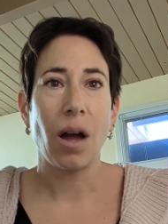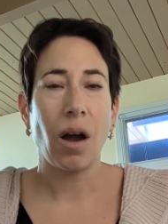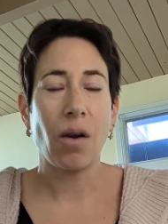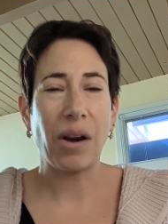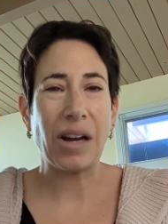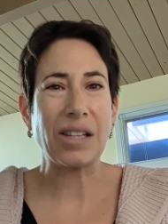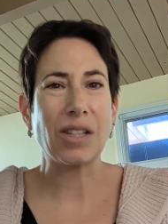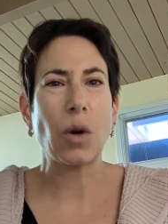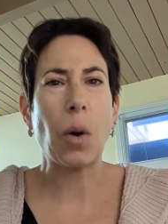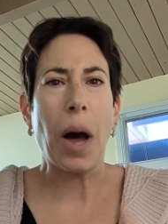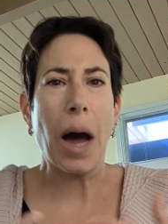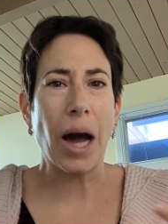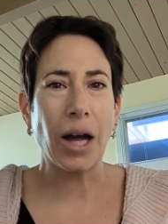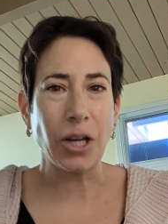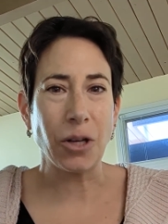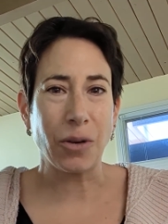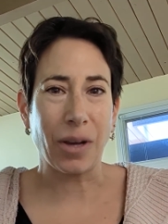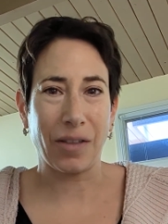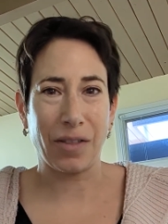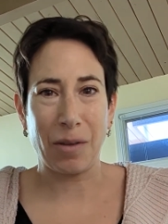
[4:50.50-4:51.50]
All right, so how
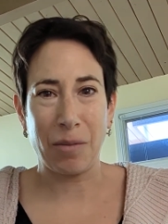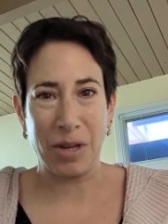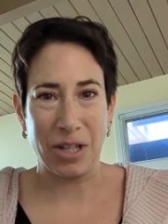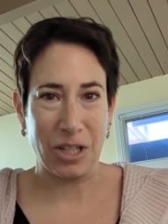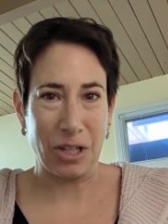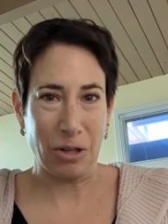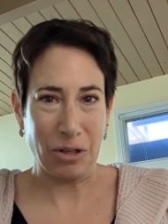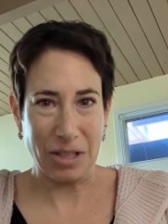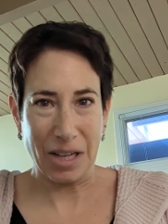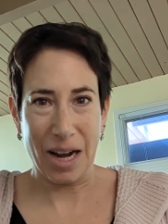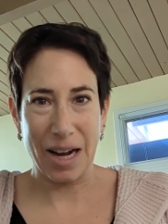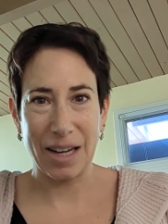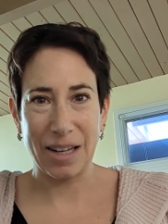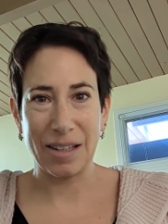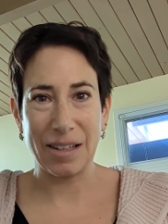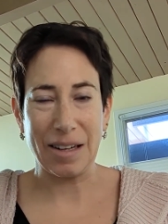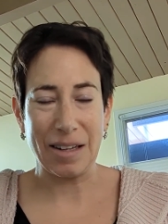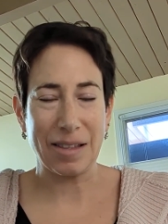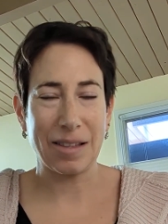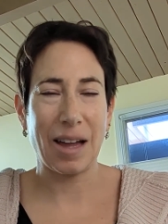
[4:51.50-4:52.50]
do you get them into your
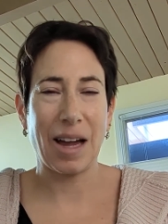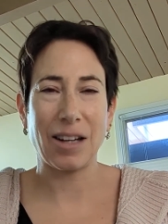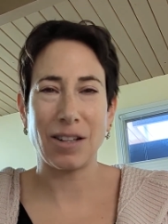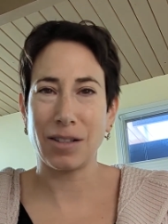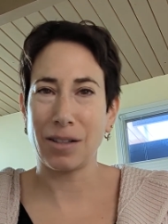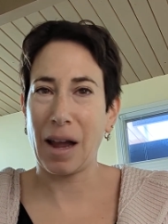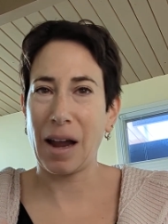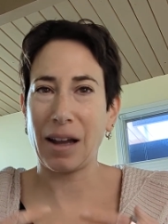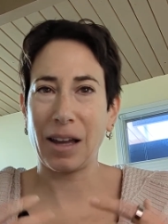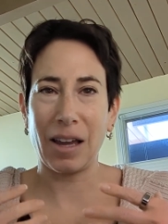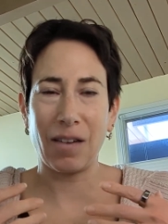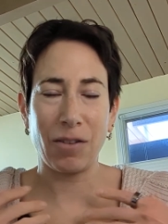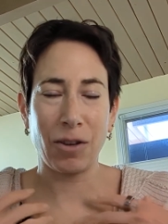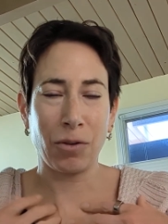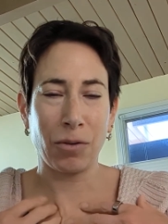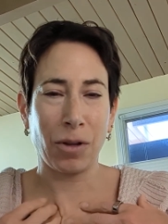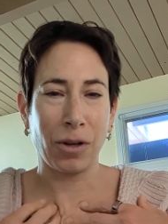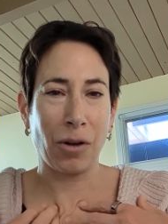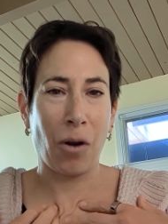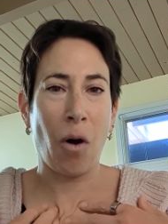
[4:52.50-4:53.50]
diet? I, just, I gave
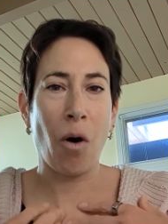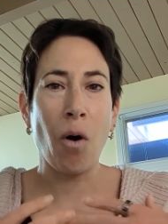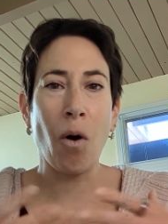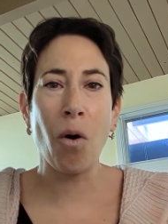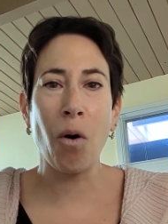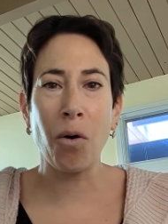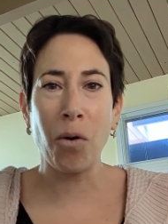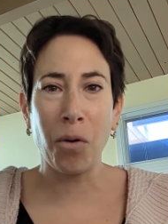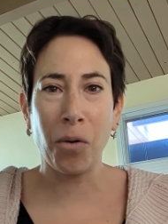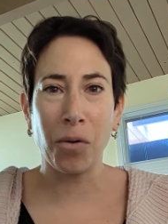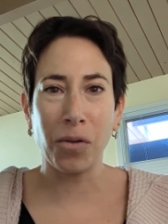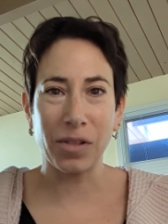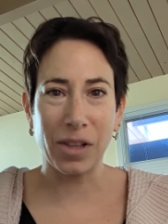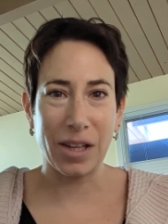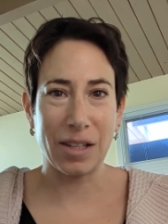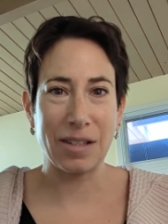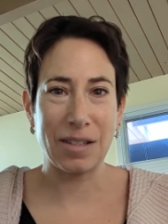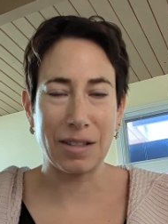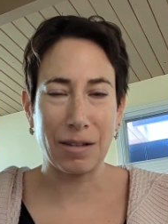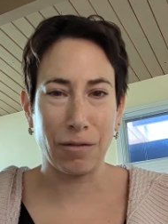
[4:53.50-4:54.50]
you like a whole
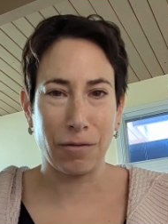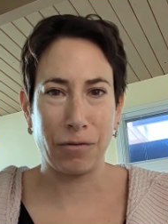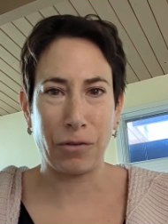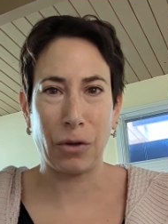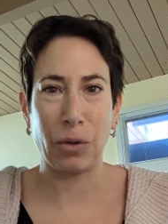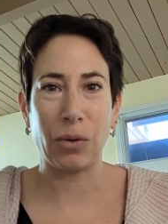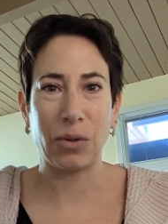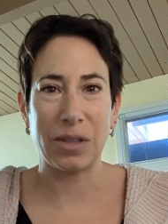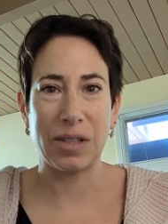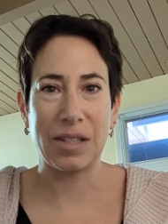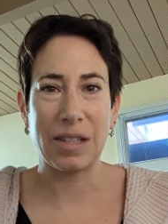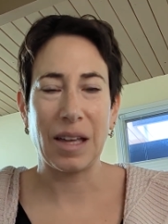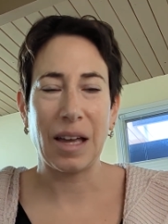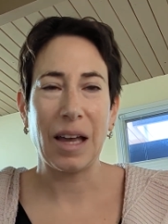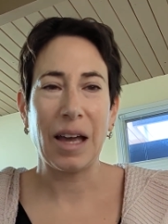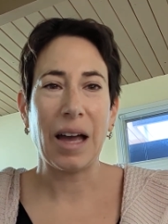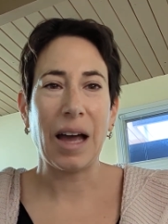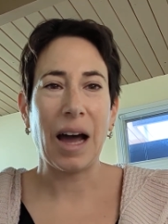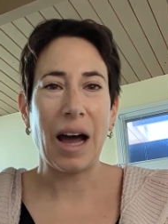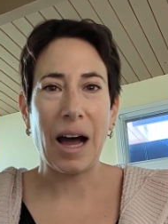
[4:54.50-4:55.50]
list of foods.
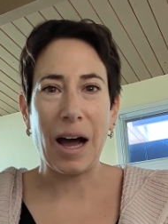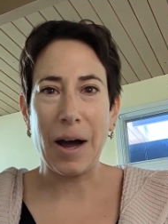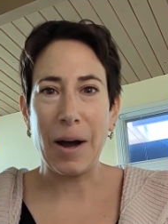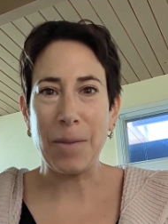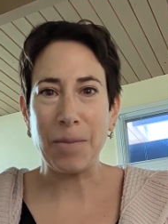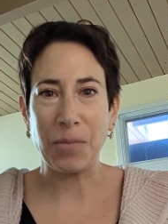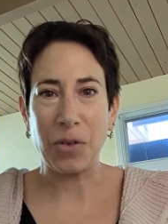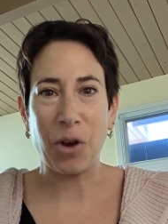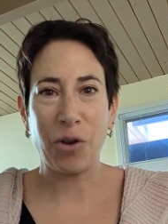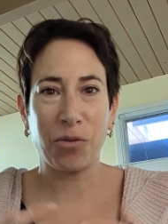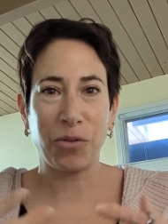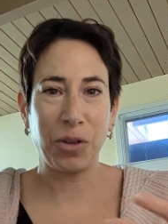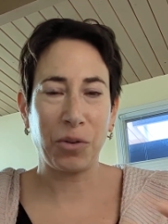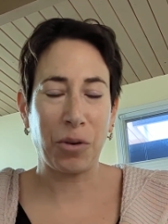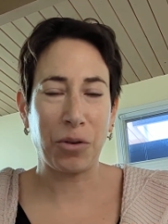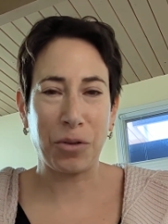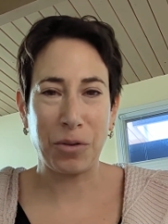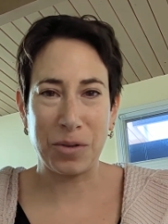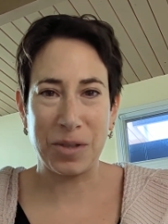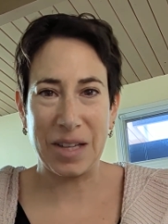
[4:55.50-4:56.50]
Um, hopefully
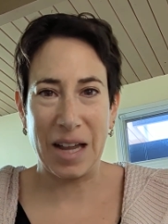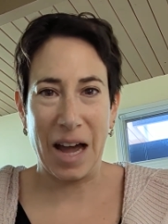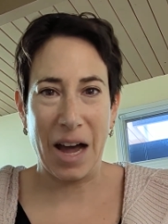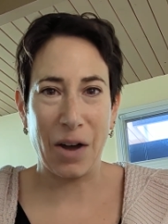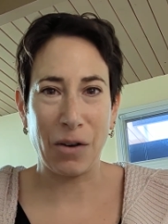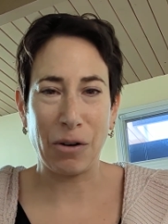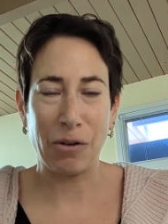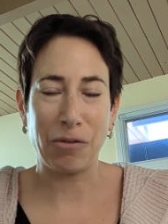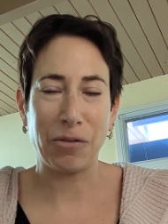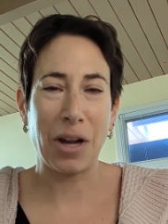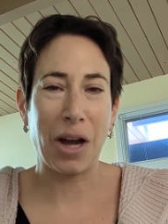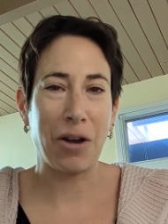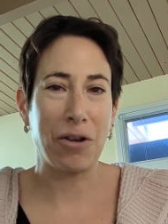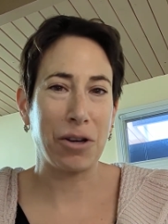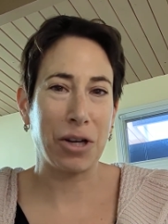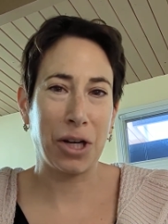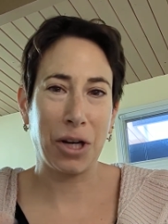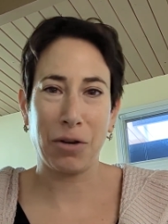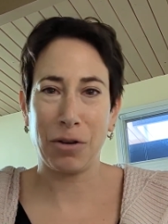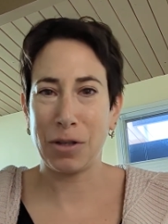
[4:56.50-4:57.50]
wrote those down. If not,
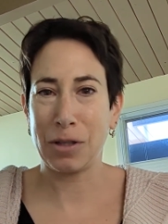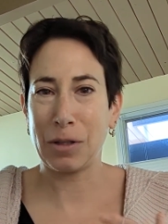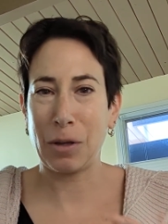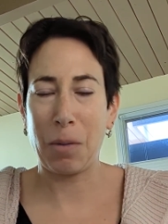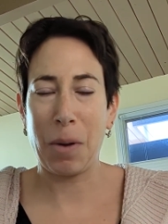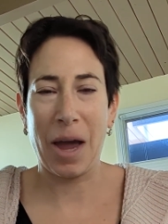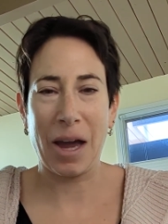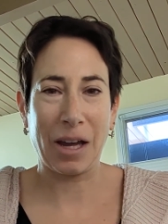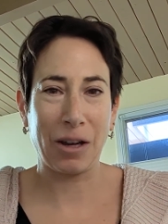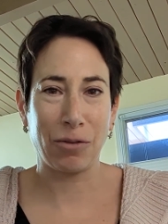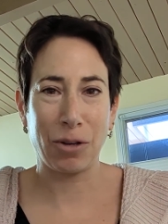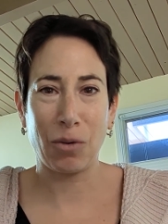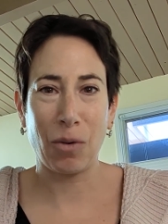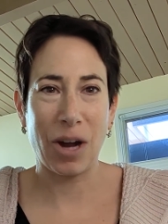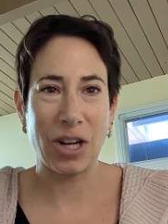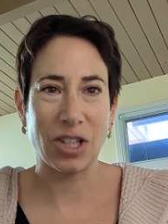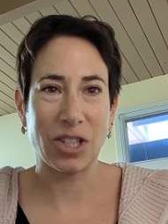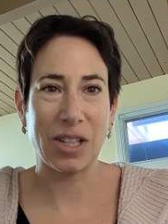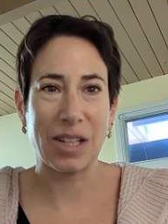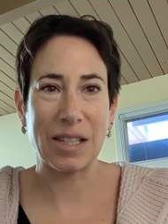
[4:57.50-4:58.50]
you can always go back and
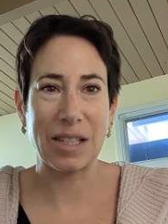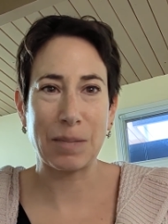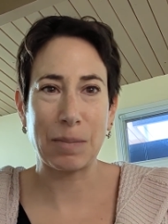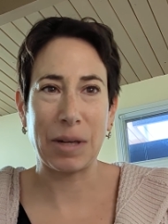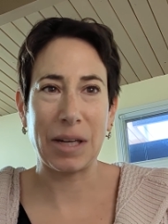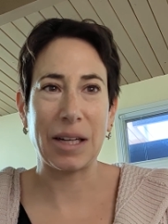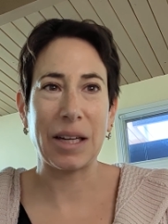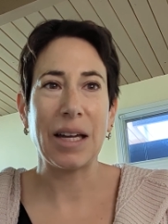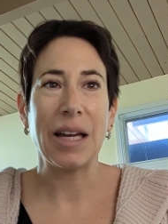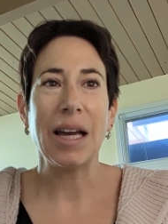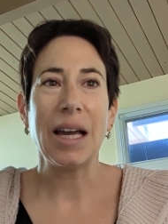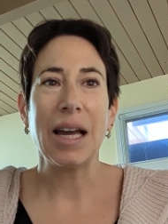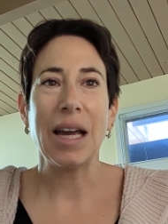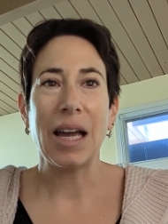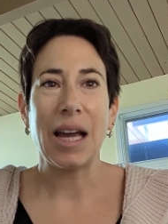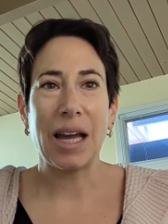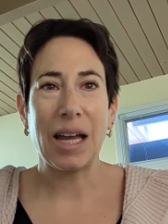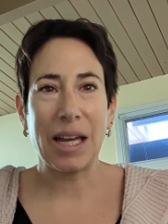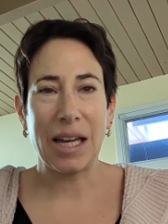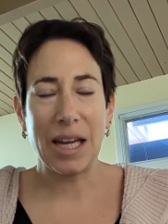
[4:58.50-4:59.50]
rewatch this. But
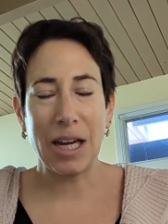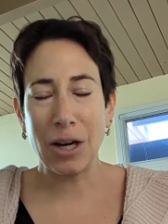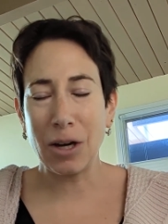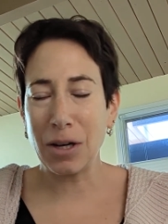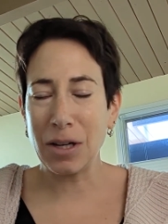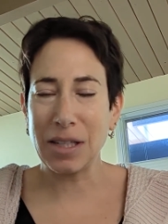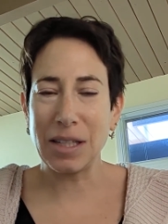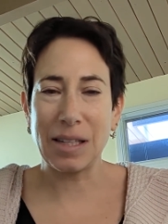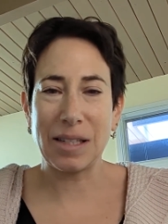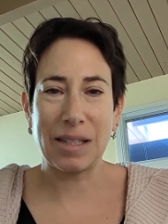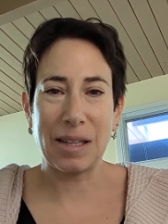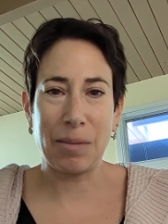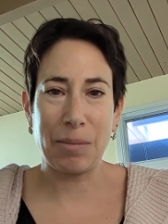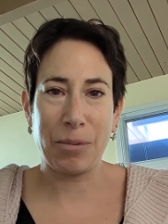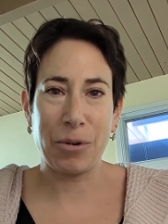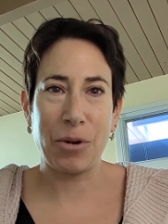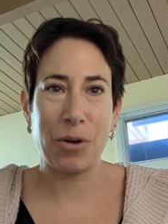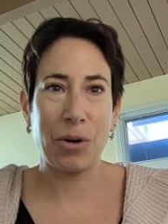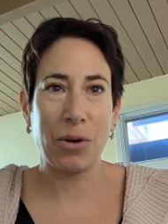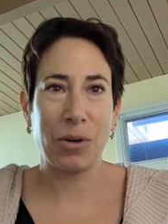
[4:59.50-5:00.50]
here is a
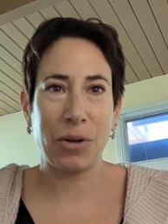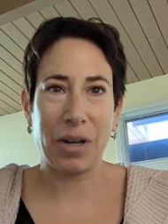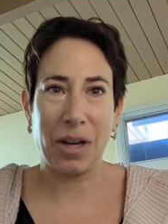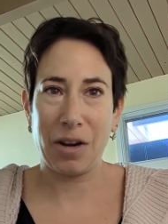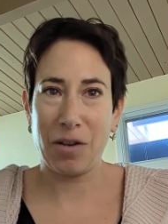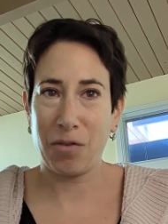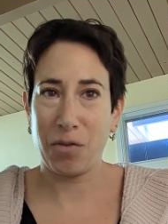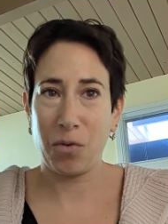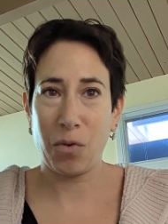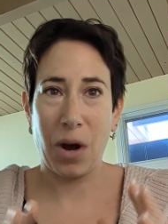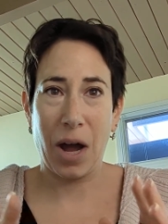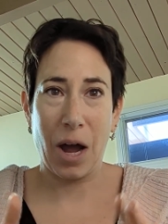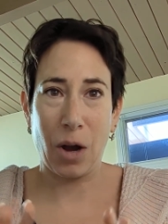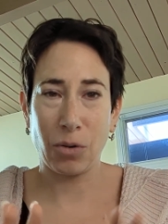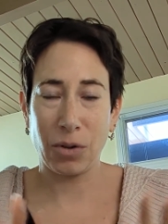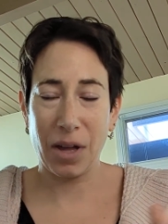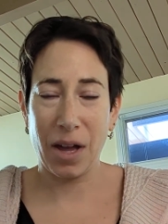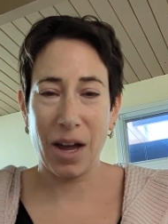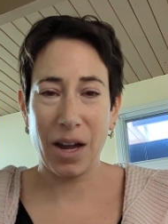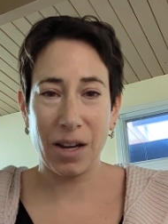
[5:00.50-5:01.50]
simple kind of
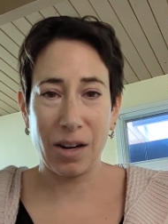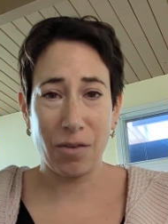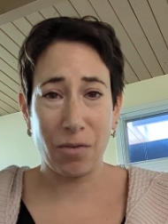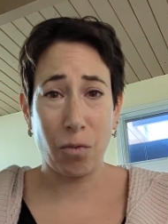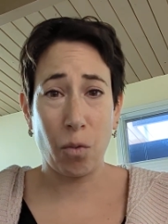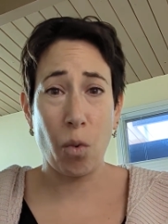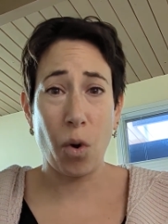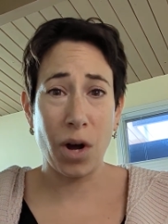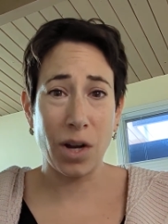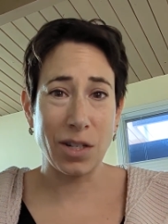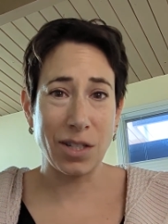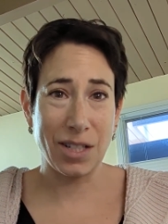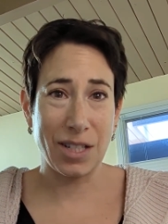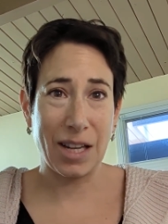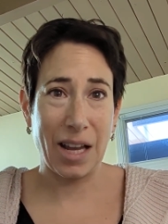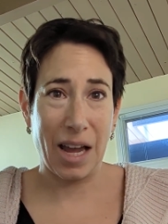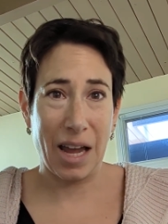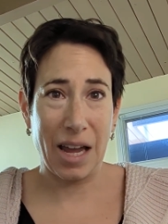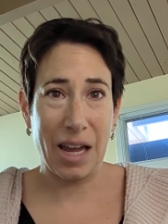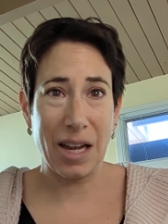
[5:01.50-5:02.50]
outline of one
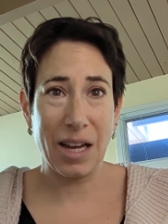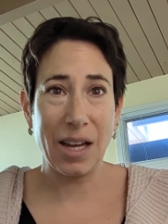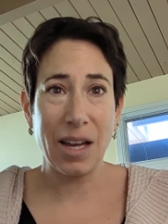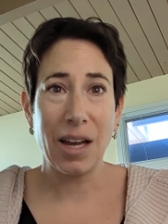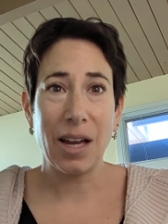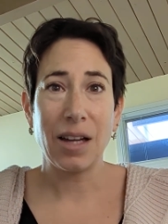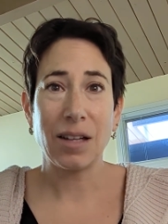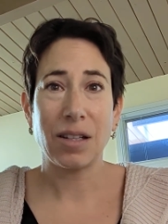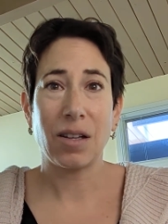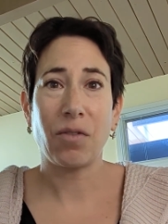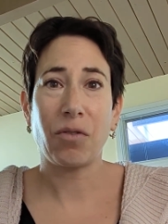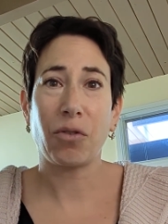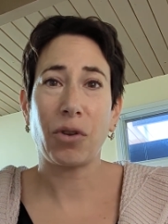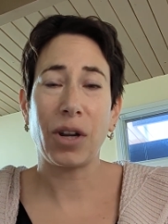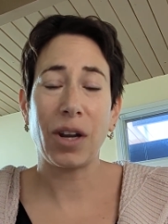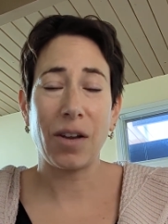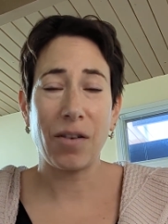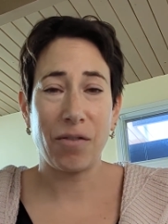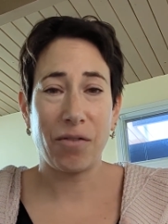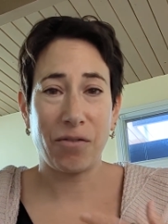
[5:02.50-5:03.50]
day to
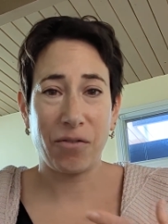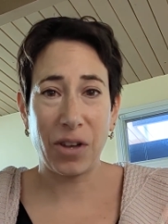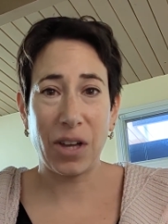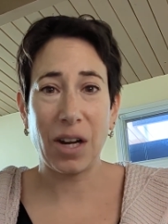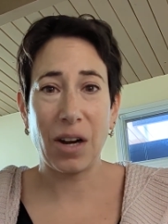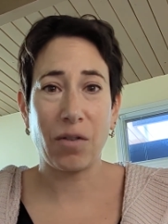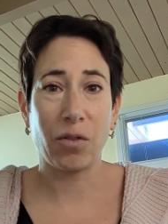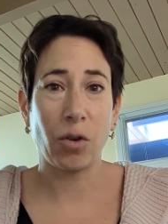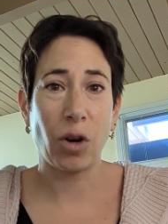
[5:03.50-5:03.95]
fit a